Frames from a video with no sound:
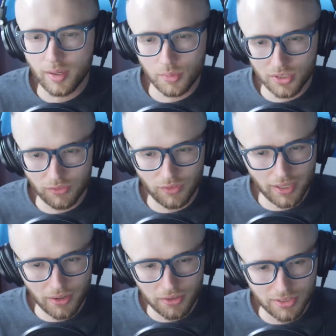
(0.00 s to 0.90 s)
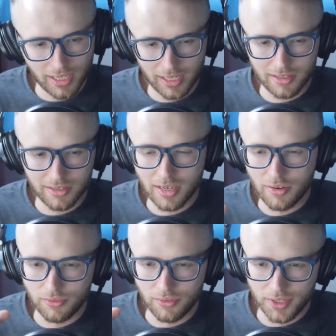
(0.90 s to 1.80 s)
music videos, that kind of
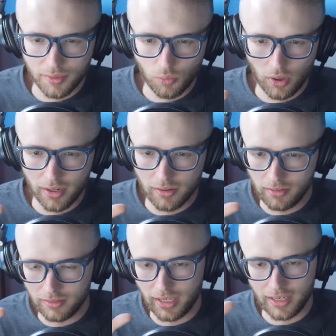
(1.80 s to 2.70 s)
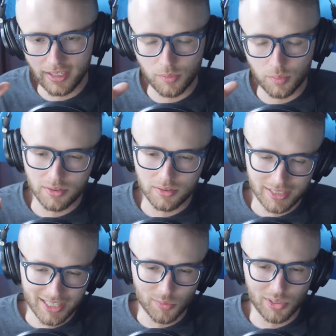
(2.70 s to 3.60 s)
stuff? Uh, what kind of take pl-
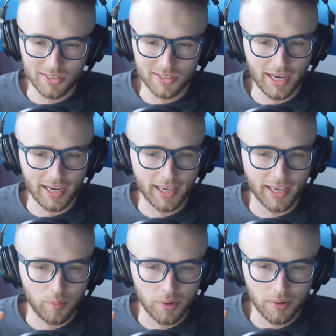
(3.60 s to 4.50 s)
takes mm-hmm. place mm-hmm. in that gap?